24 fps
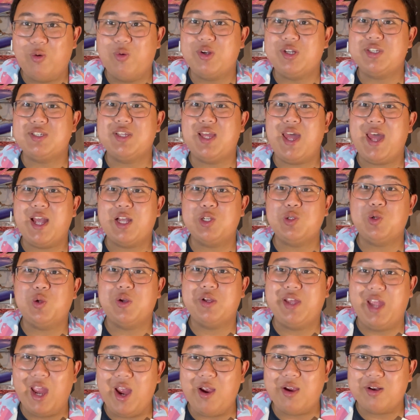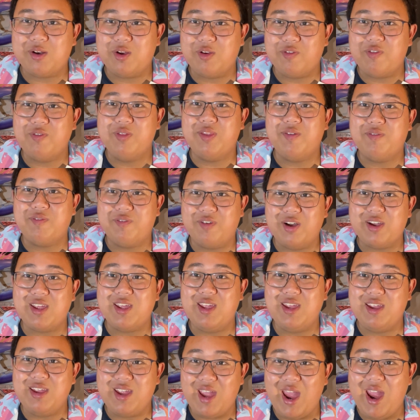which is the actual character from the
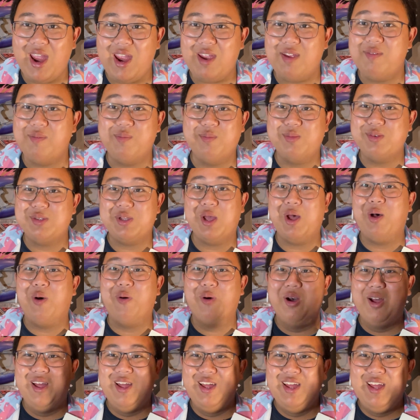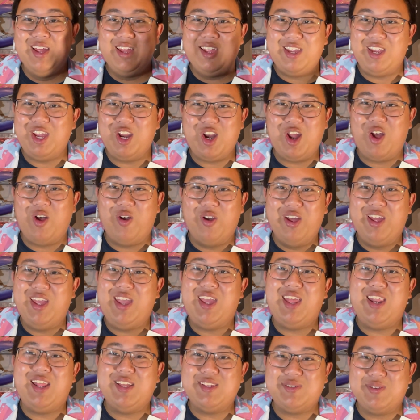fucking game, so, you know,
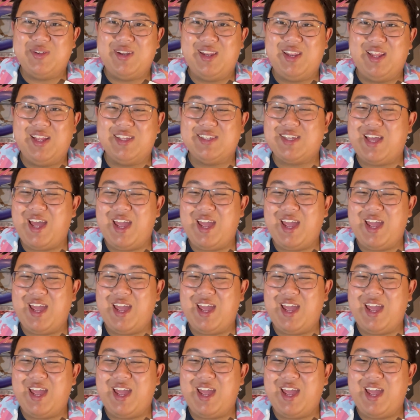it is what it is.